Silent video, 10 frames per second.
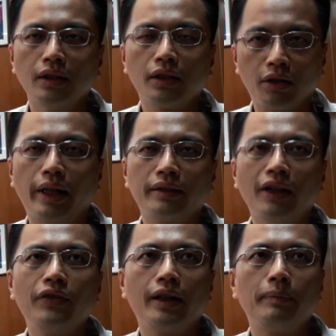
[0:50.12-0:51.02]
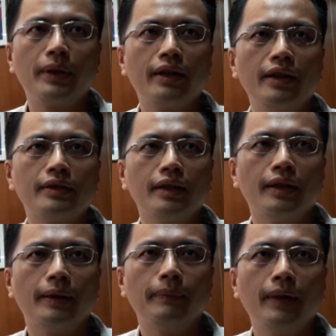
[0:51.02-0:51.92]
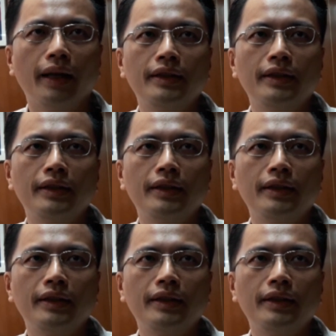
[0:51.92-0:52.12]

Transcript: Correct, definitely, because I